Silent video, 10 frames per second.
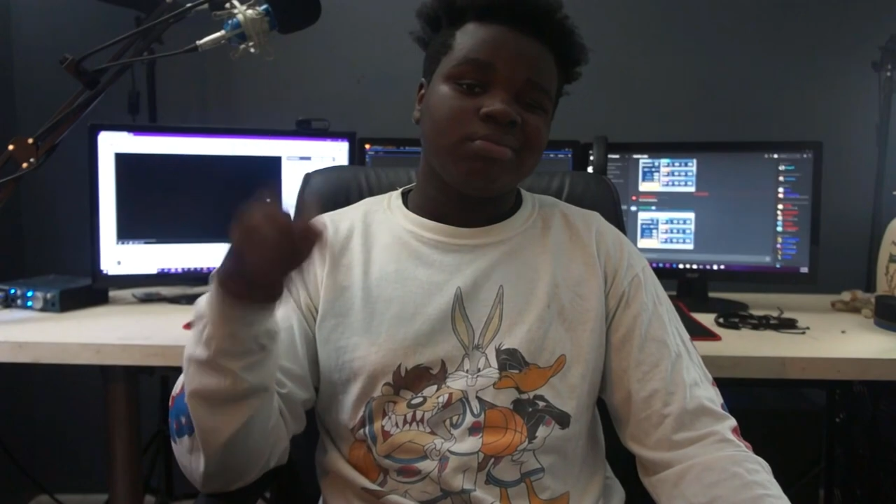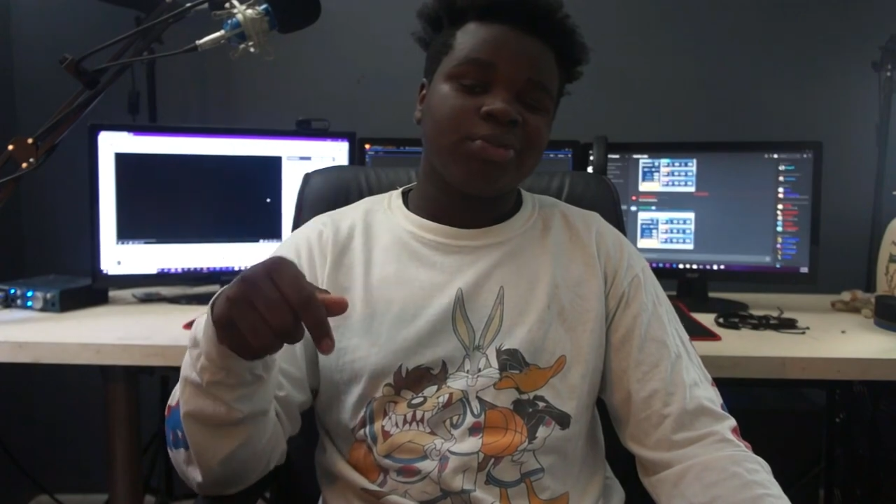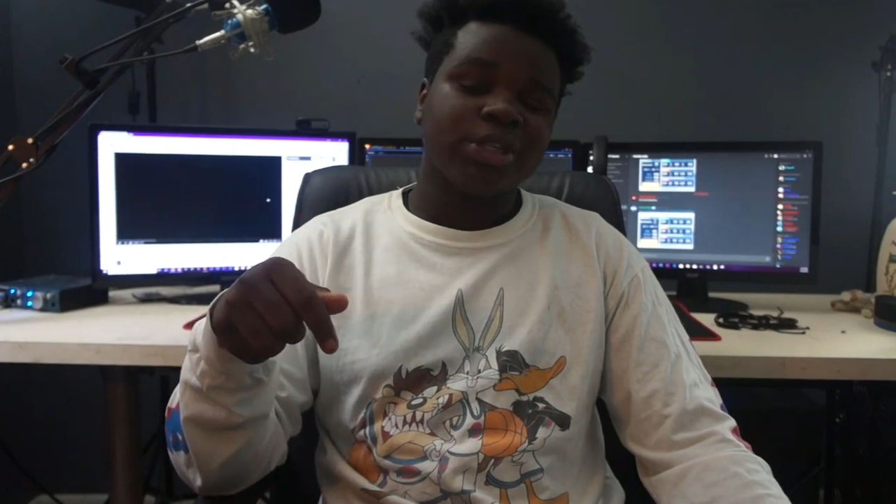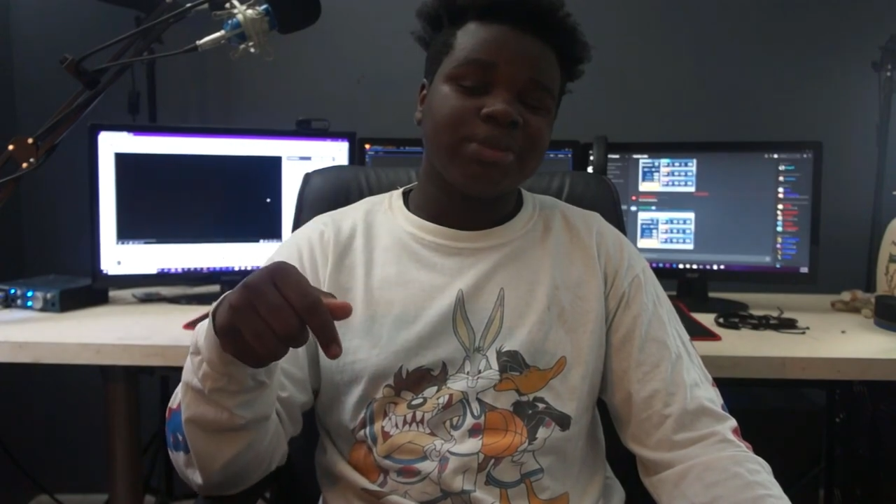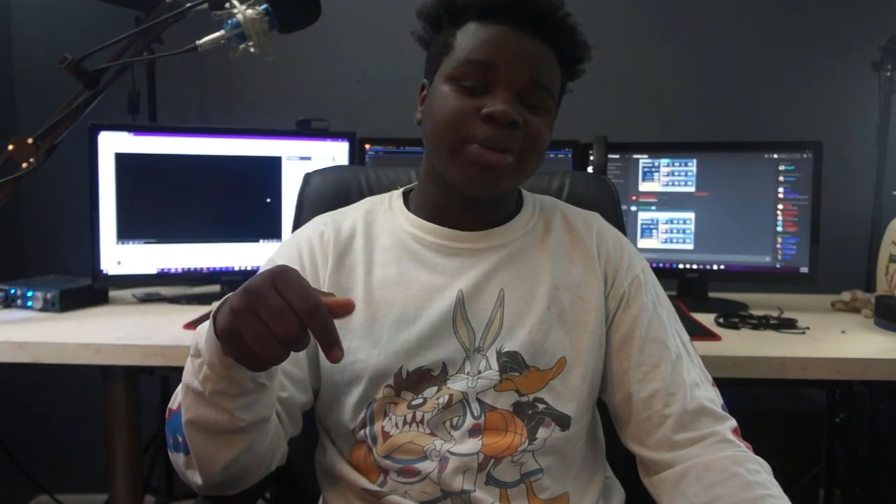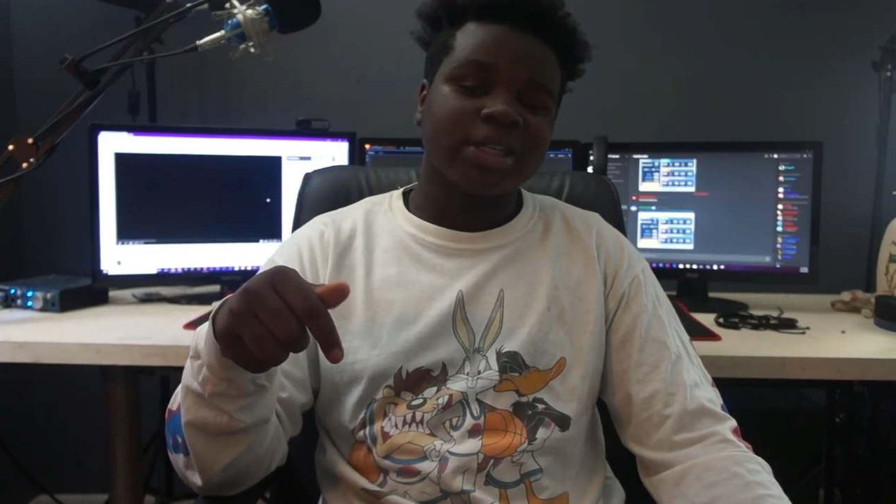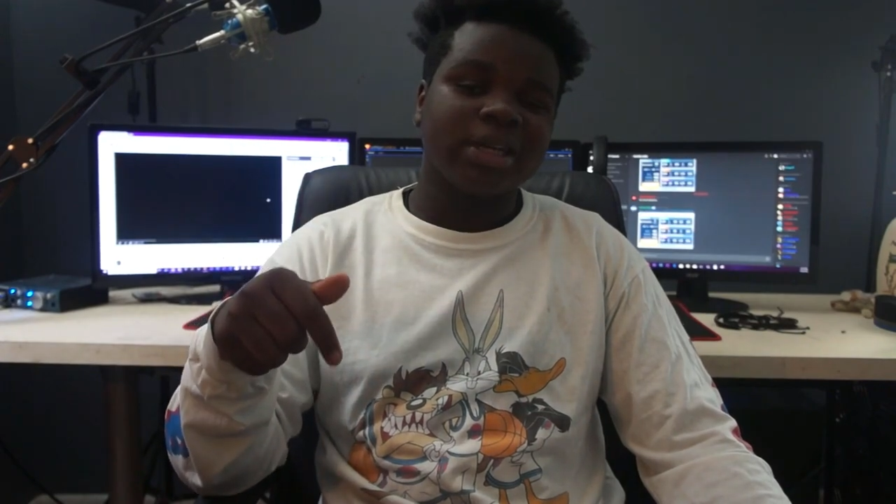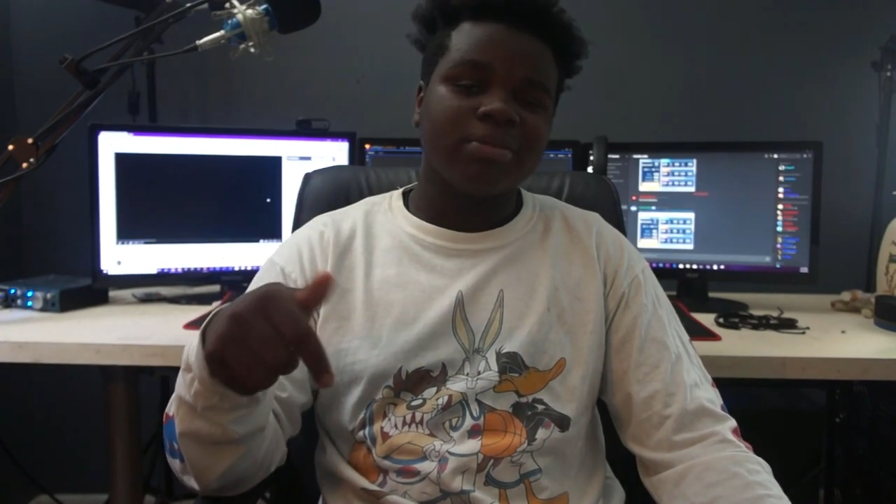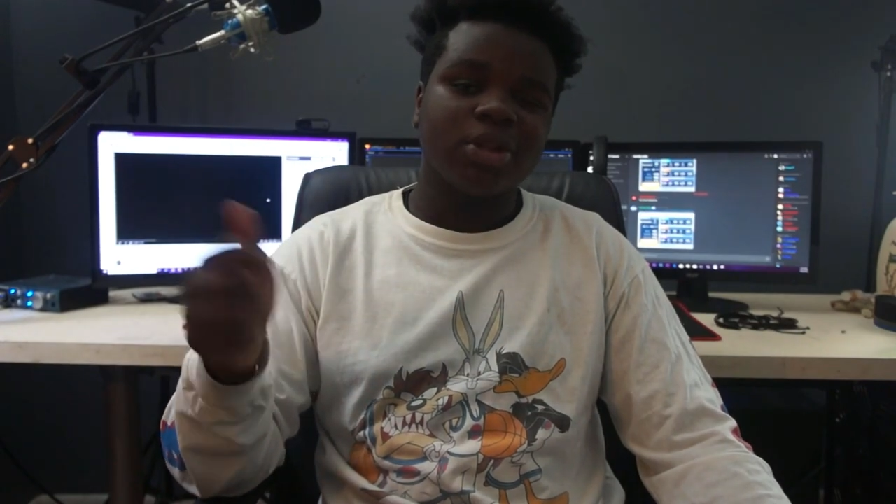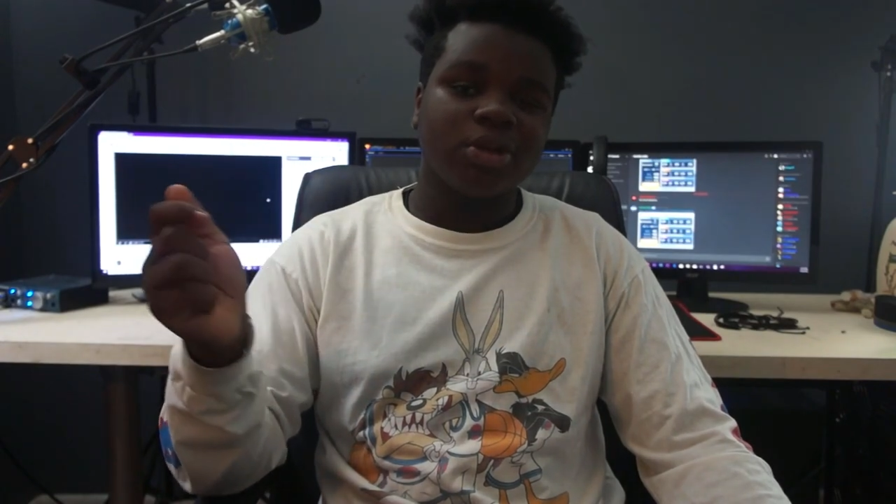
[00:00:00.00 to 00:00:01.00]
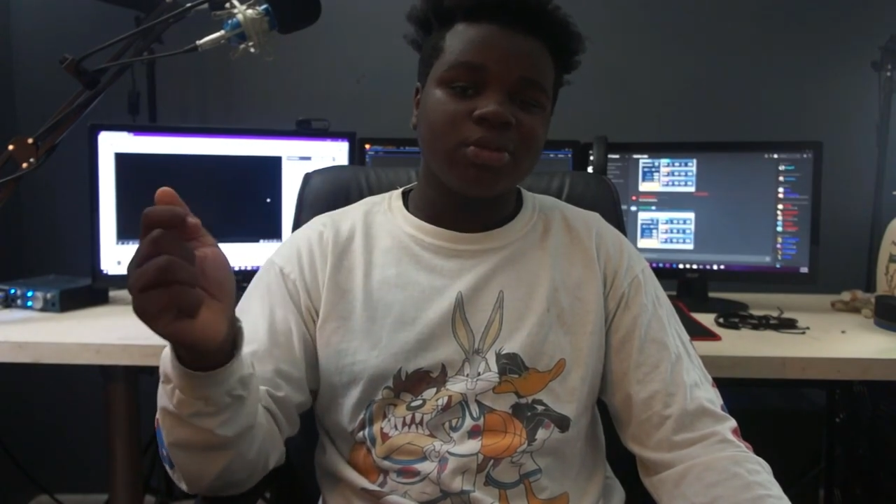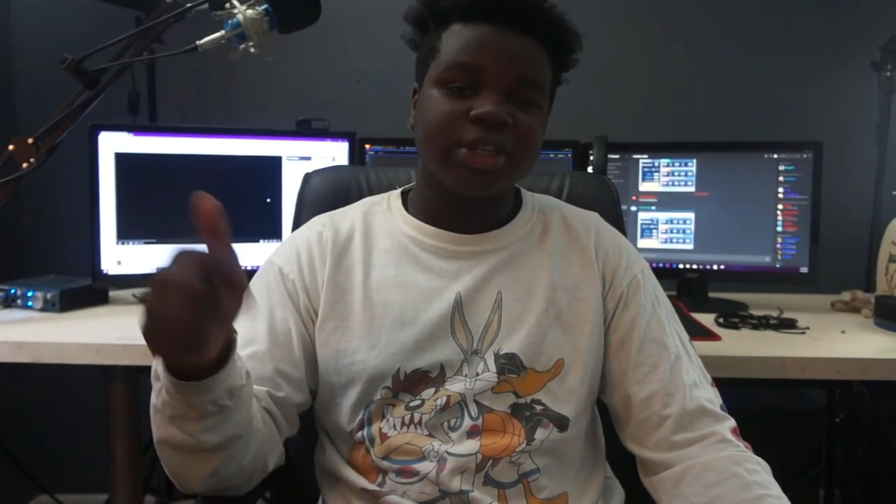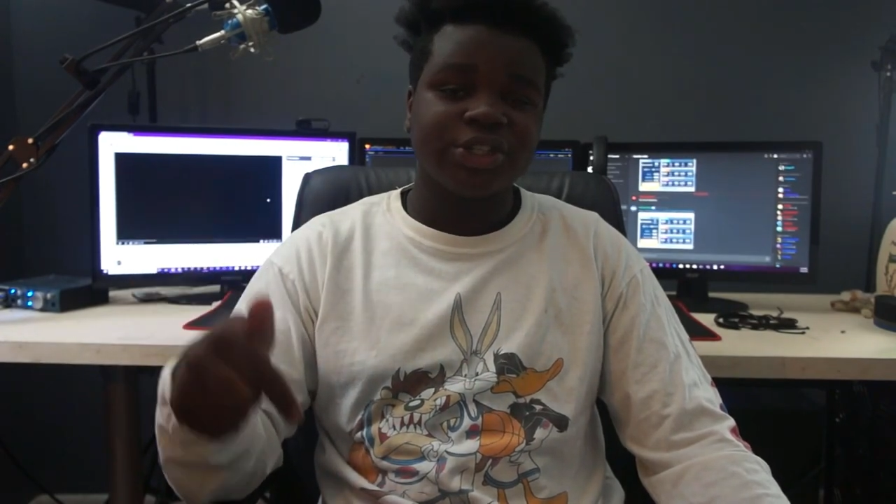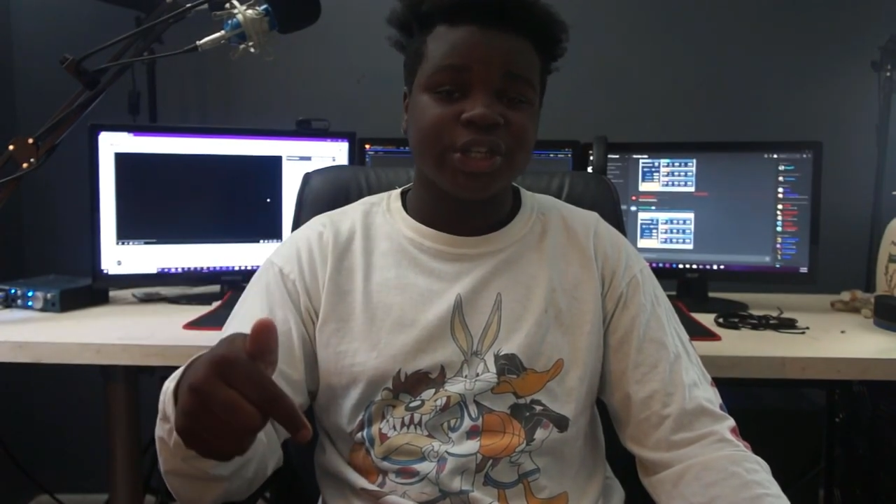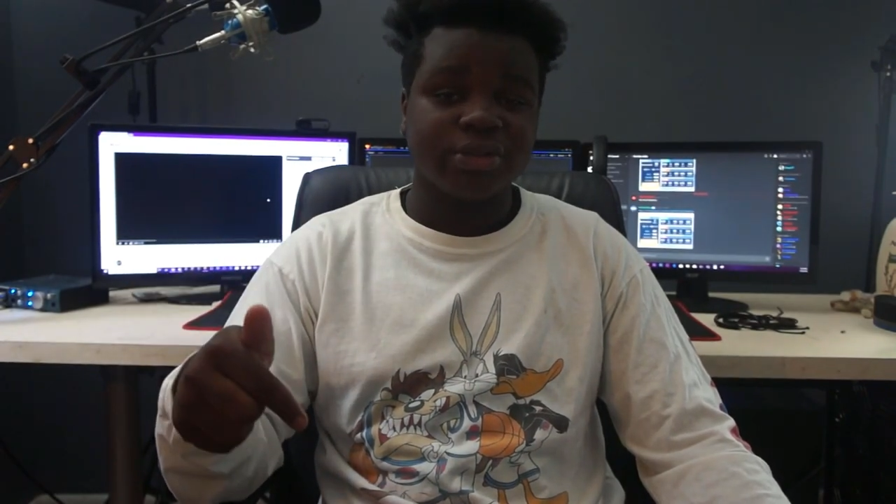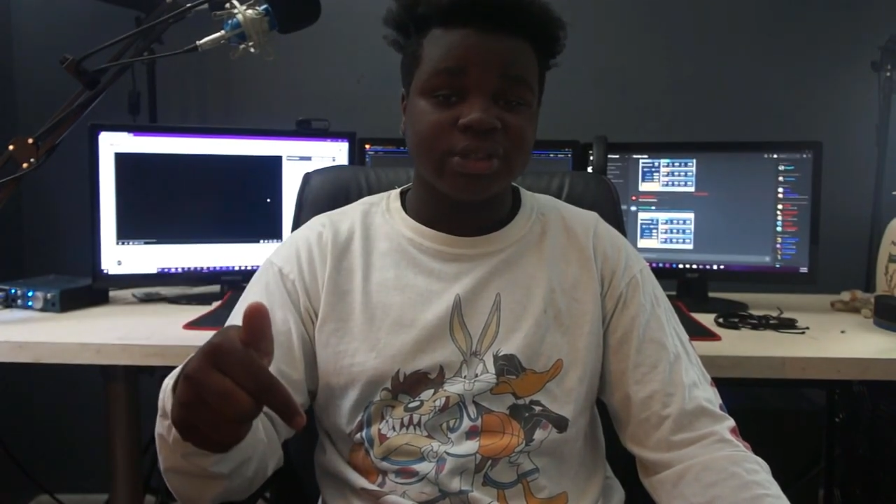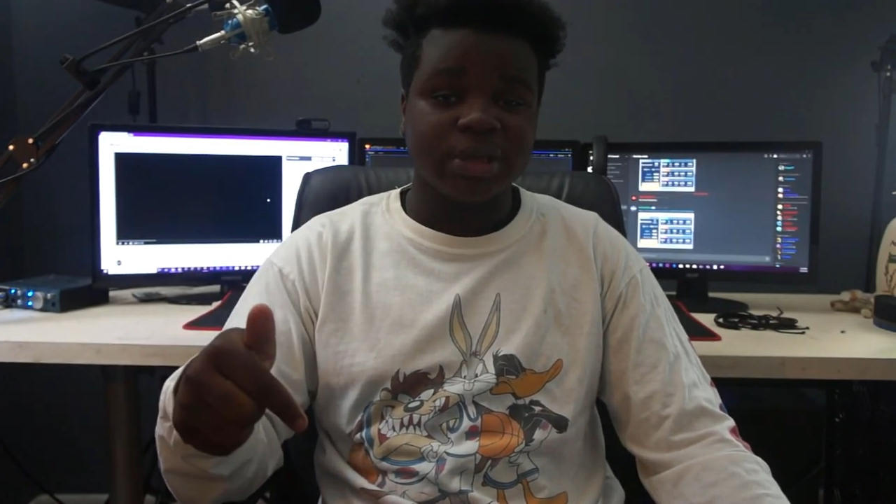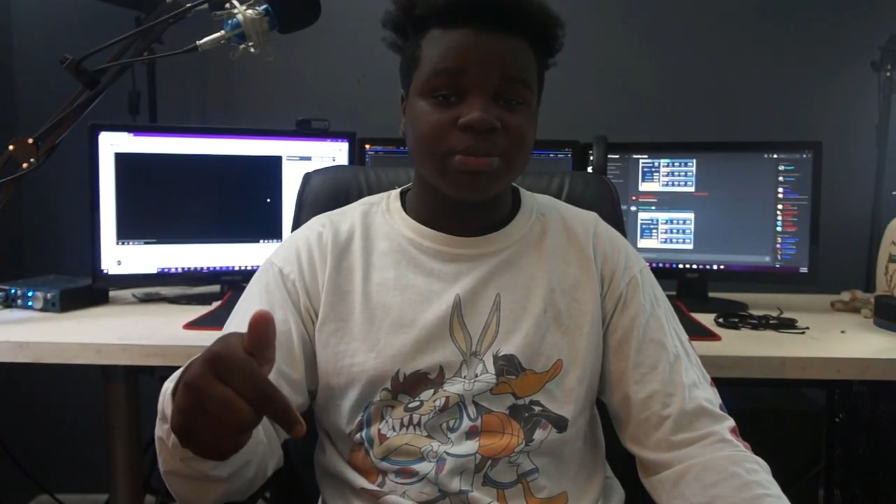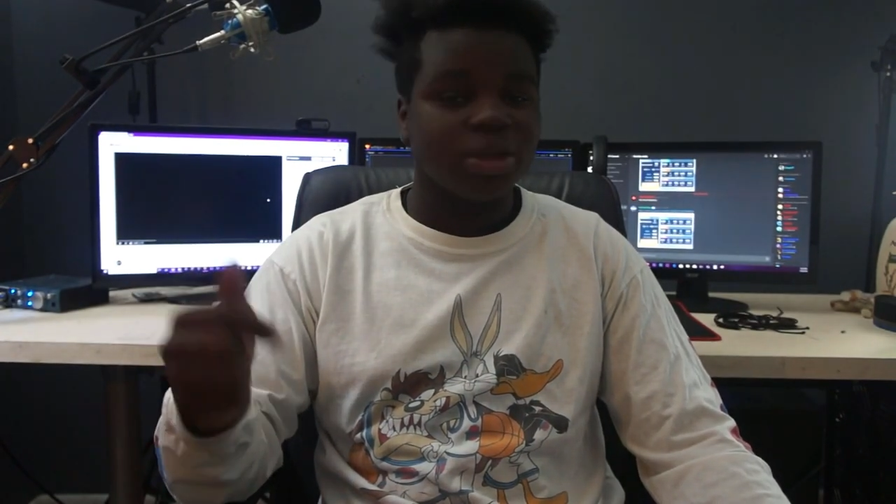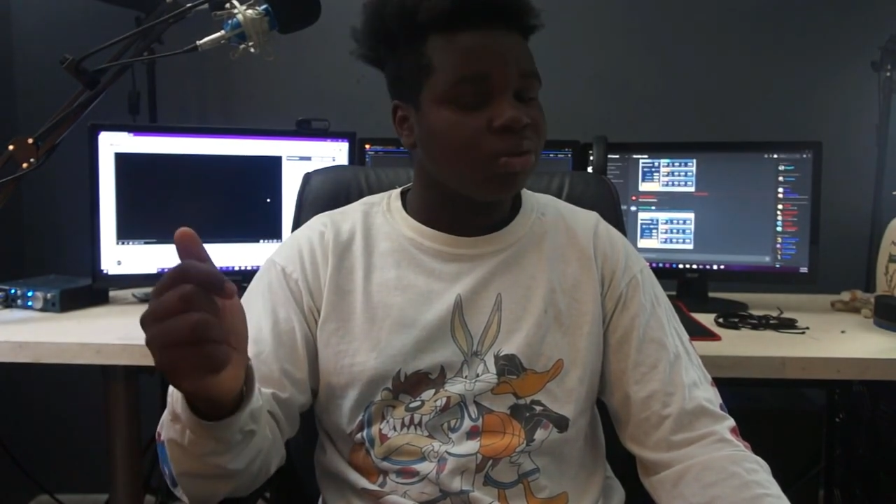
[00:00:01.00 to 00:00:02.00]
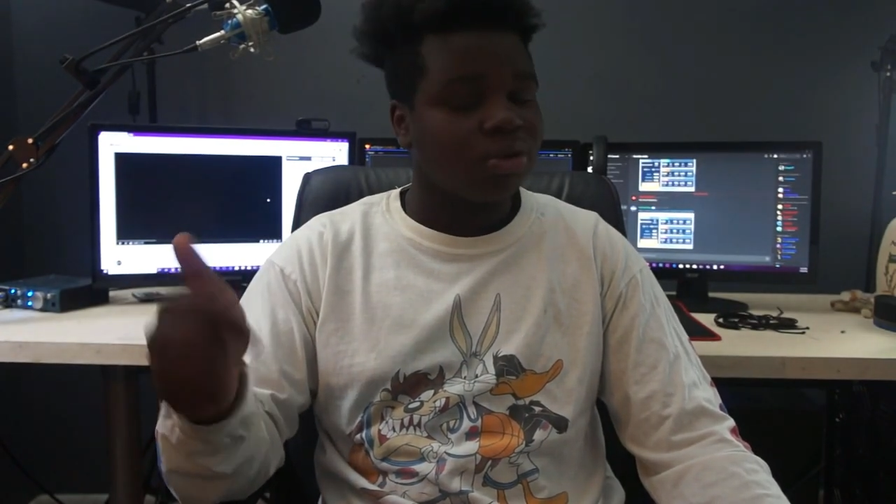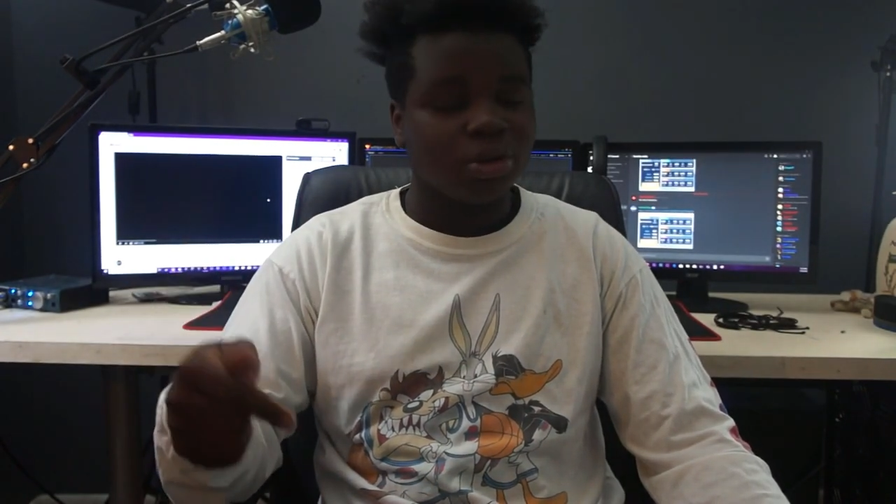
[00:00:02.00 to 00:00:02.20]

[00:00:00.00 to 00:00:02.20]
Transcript: preset pack down below, his channel's down below,